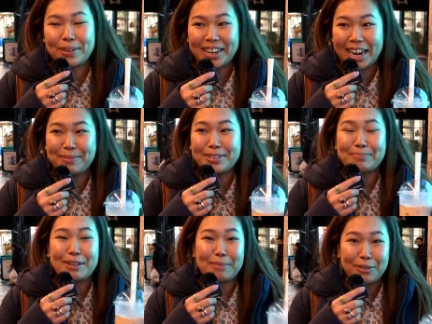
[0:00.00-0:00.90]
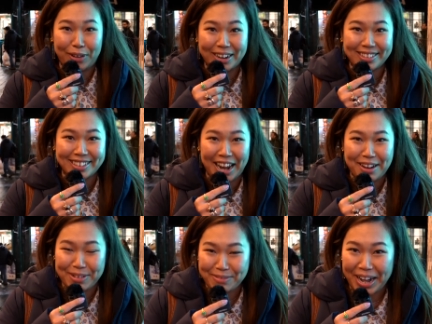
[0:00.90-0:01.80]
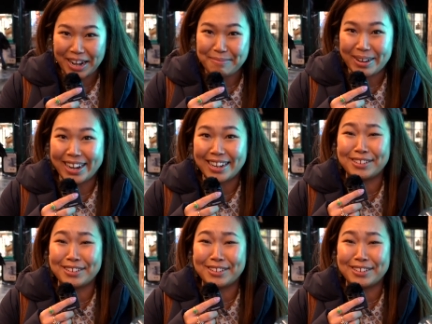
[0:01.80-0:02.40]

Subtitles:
Being able to be with my friends today, Viv and Amy,